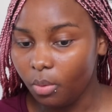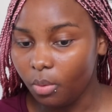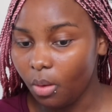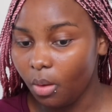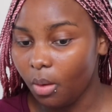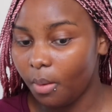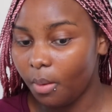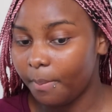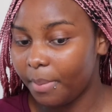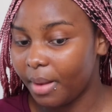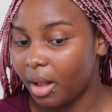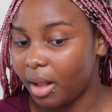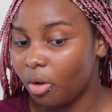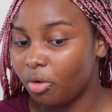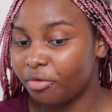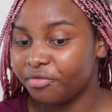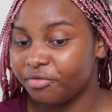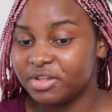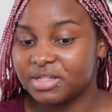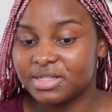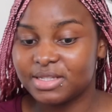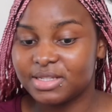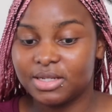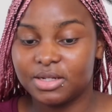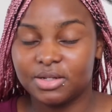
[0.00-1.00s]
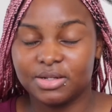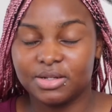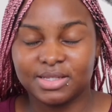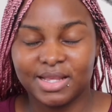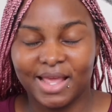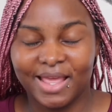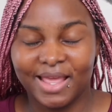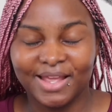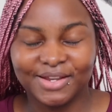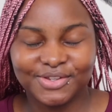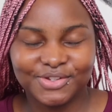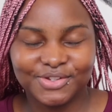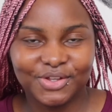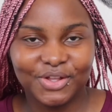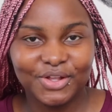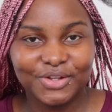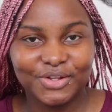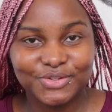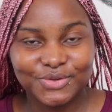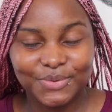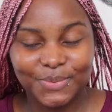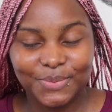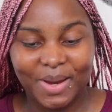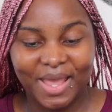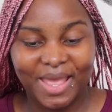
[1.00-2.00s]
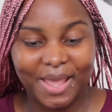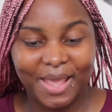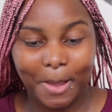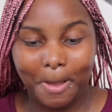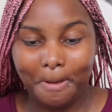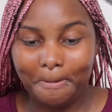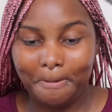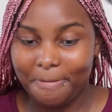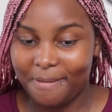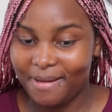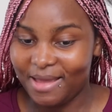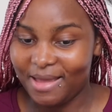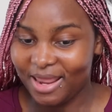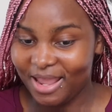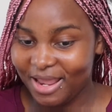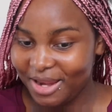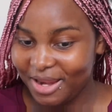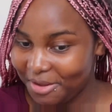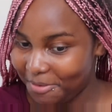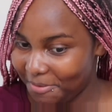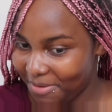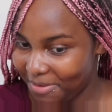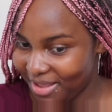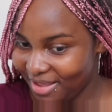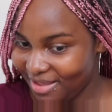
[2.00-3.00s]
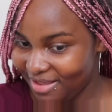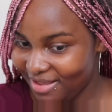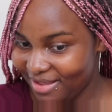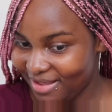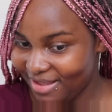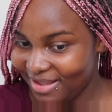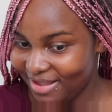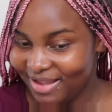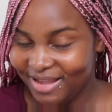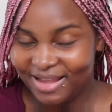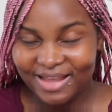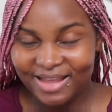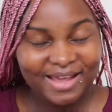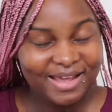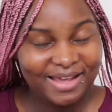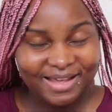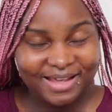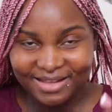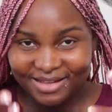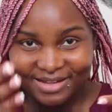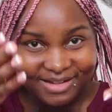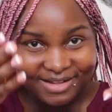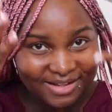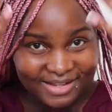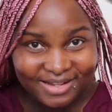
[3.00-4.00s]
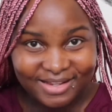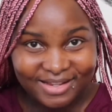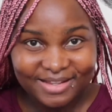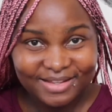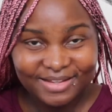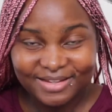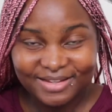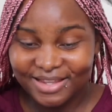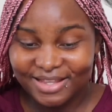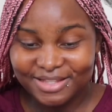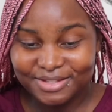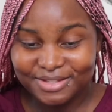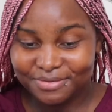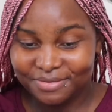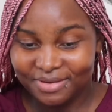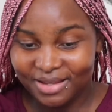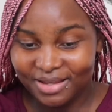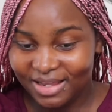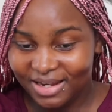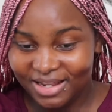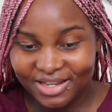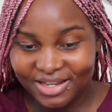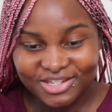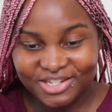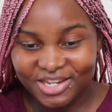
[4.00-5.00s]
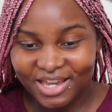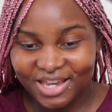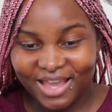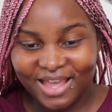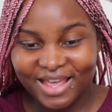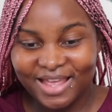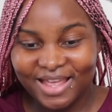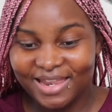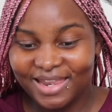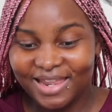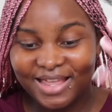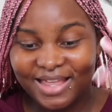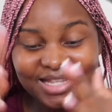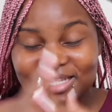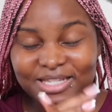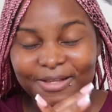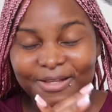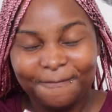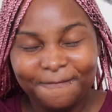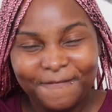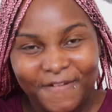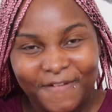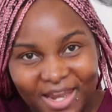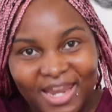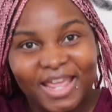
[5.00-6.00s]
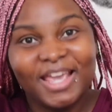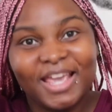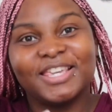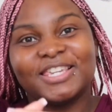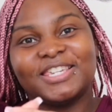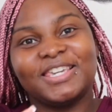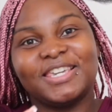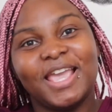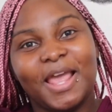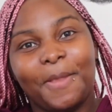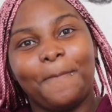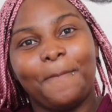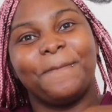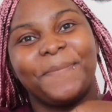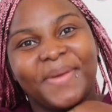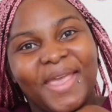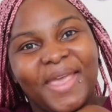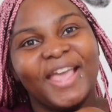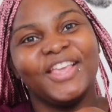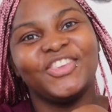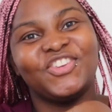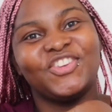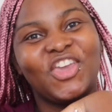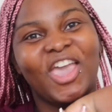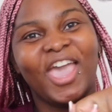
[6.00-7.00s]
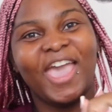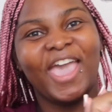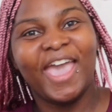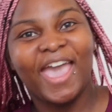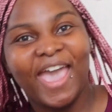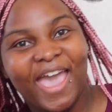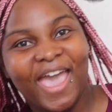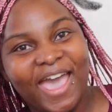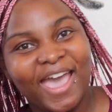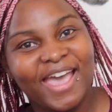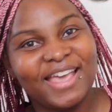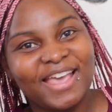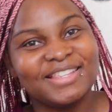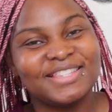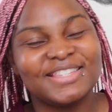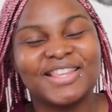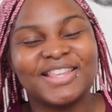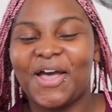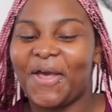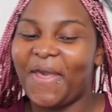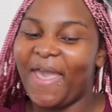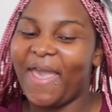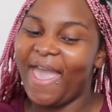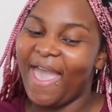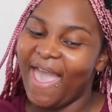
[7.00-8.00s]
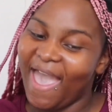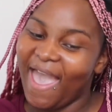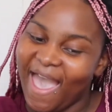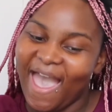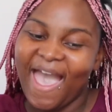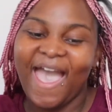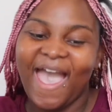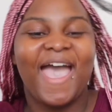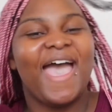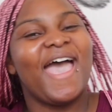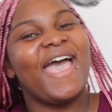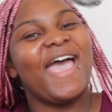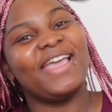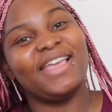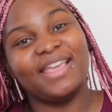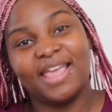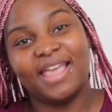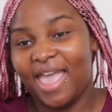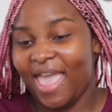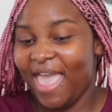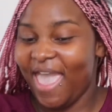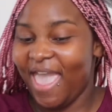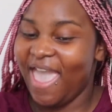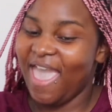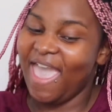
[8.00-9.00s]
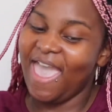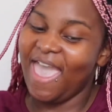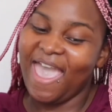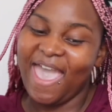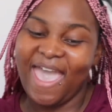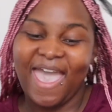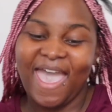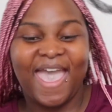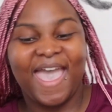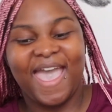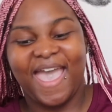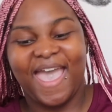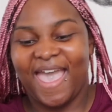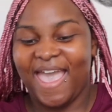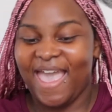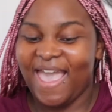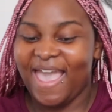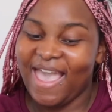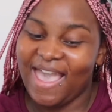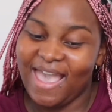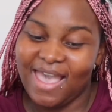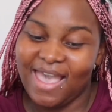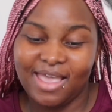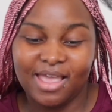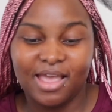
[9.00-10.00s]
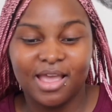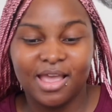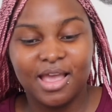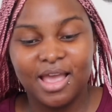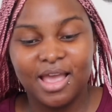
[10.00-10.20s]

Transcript: but obviously because I had to go to work. But anyway, let's finish it, bitches. Okay, hey,